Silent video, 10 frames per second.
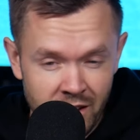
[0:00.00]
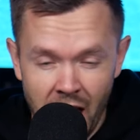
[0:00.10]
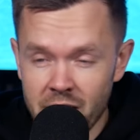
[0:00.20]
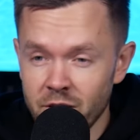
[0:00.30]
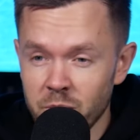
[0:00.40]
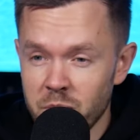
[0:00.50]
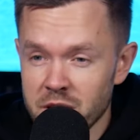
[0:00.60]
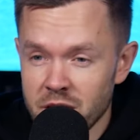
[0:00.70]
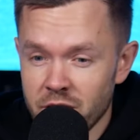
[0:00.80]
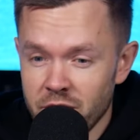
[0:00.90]
having
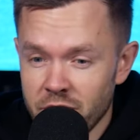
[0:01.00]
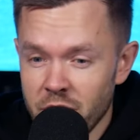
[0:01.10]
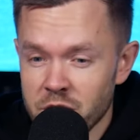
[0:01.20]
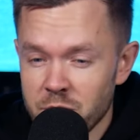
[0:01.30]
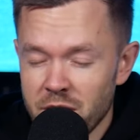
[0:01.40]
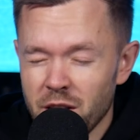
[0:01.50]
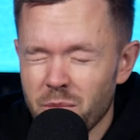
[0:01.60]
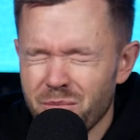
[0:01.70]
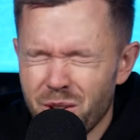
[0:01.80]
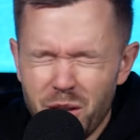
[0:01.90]
Peace and Friendship
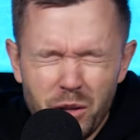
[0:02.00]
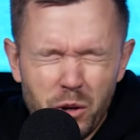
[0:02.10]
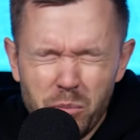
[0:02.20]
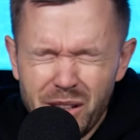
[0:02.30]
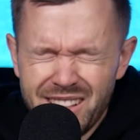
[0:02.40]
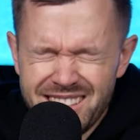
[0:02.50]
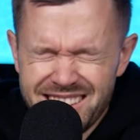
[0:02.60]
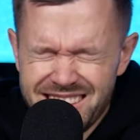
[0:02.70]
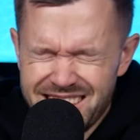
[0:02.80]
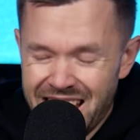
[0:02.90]
Stadium in complete
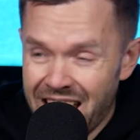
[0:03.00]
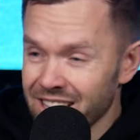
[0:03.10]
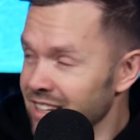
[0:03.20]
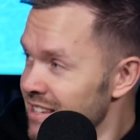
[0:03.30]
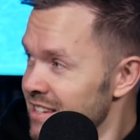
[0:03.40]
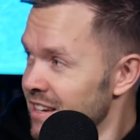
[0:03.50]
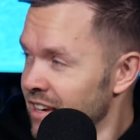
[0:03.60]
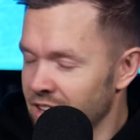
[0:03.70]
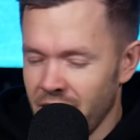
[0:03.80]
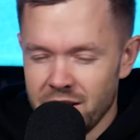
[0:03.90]
silence
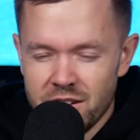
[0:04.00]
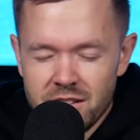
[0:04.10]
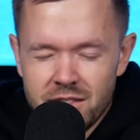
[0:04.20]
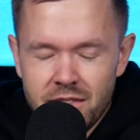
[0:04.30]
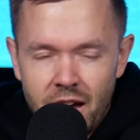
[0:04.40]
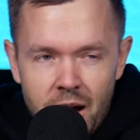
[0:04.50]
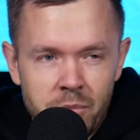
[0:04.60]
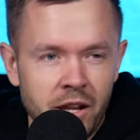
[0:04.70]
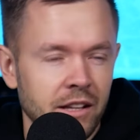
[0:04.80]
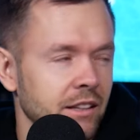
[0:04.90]
and just
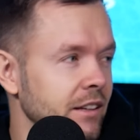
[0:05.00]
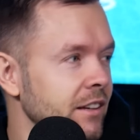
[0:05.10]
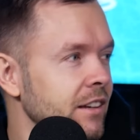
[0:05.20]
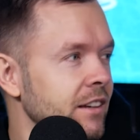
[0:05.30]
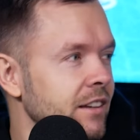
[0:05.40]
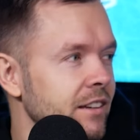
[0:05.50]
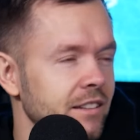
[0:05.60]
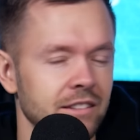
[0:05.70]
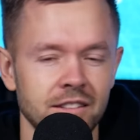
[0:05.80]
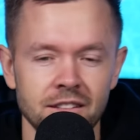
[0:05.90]
dominating
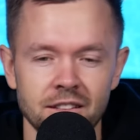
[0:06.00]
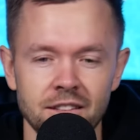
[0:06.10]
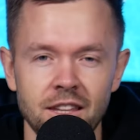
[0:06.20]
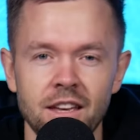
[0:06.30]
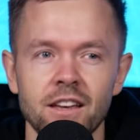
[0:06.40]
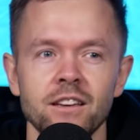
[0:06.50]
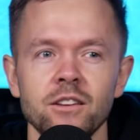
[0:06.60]
the